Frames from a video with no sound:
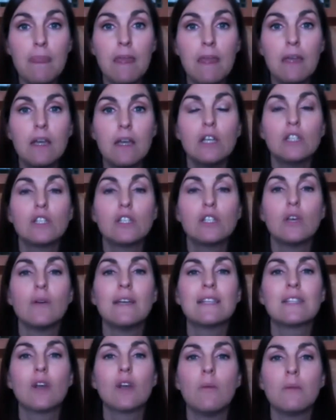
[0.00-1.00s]
So
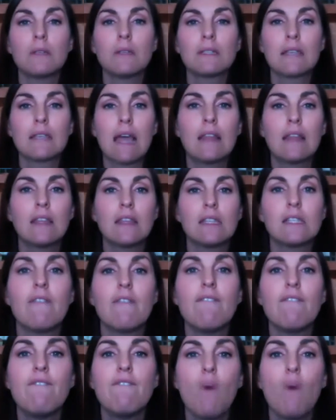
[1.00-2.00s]
it's almost like this
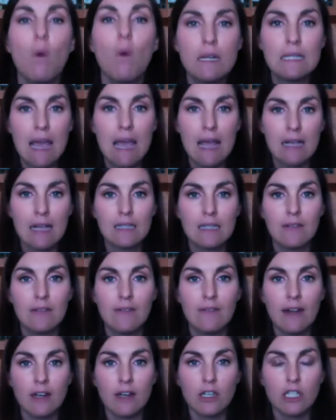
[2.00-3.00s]
vortex of
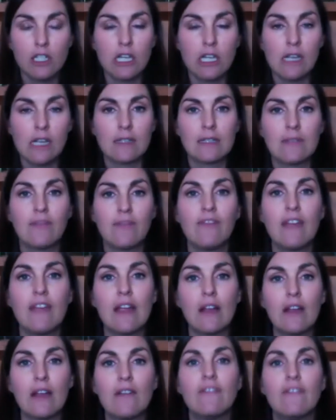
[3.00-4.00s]
energy. It's
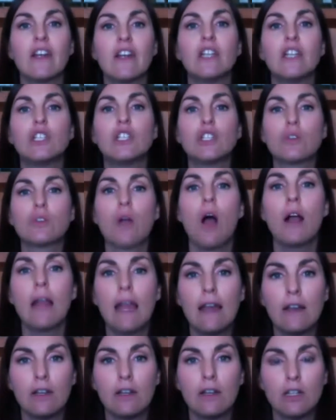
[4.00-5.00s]
very, very strong
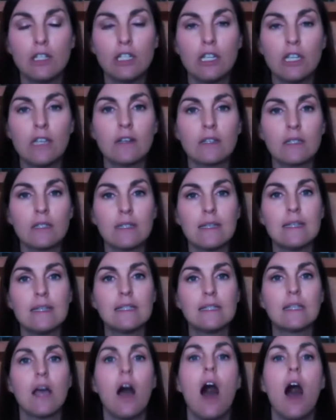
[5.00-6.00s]
energy. There's these
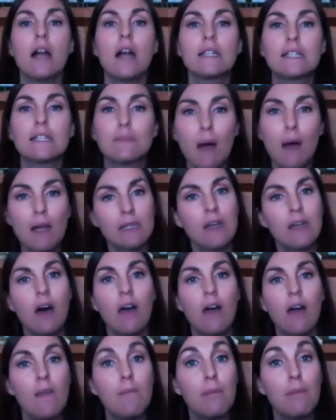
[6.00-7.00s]
hot spots
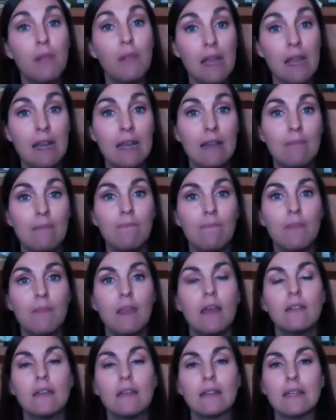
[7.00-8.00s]
on the planet
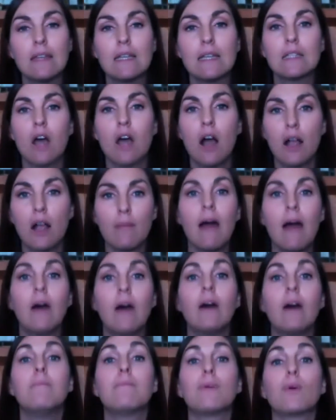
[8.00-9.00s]
that they talk about,
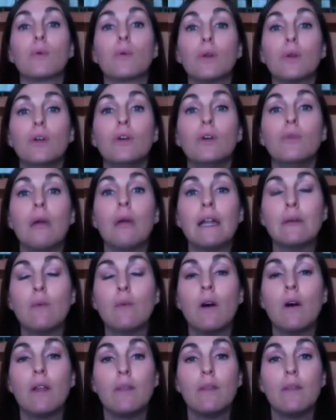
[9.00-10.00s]
and Peru
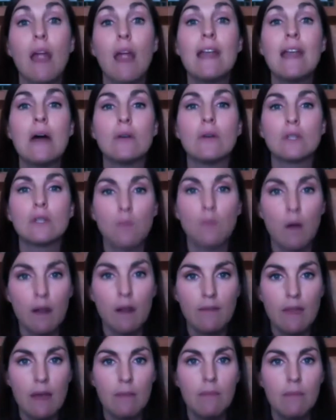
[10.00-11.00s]
right now is one of
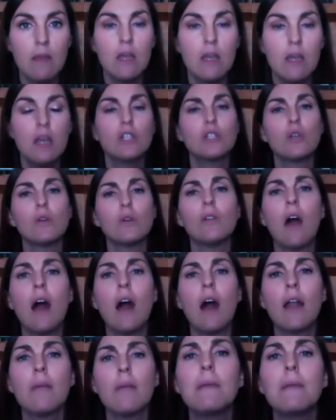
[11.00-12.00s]
them. So a
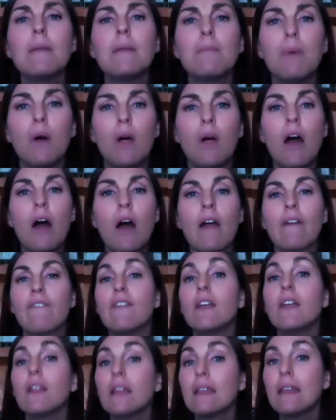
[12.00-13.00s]
lot of people are
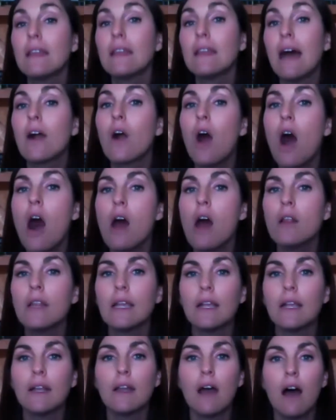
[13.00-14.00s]
feeling that
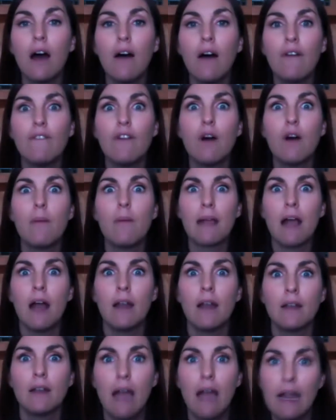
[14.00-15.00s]
calling of, oh my God,
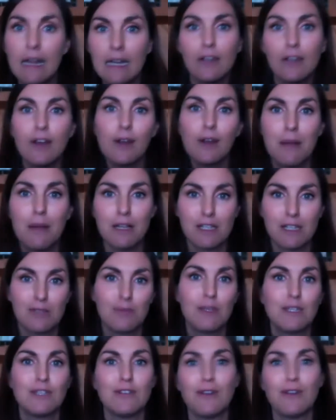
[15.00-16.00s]
I need to go to Machu
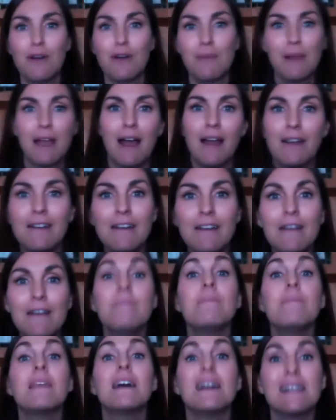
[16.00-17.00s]
Picchu. Oh my God.
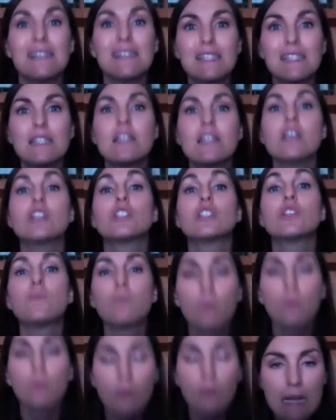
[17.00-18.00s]
There's a
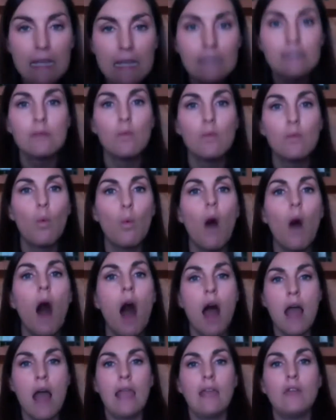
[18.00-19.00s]
reason
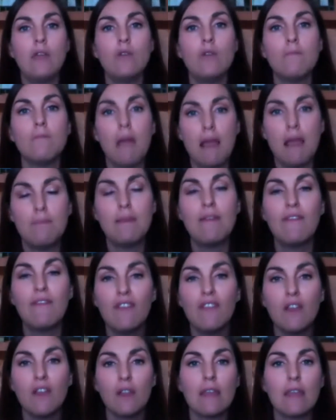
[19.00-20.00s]
why you might be
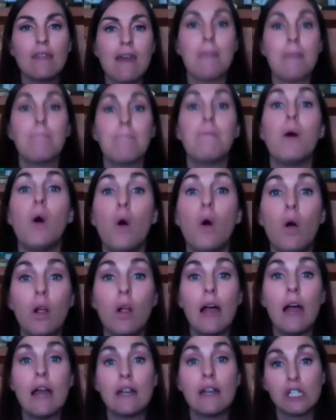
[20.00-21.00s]
feeling that pull
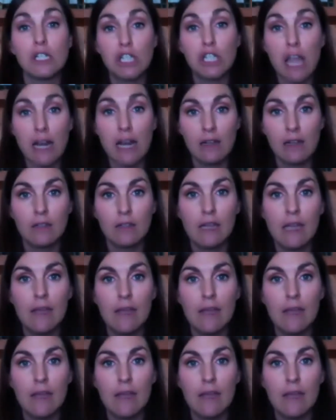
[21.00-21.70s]
energetically.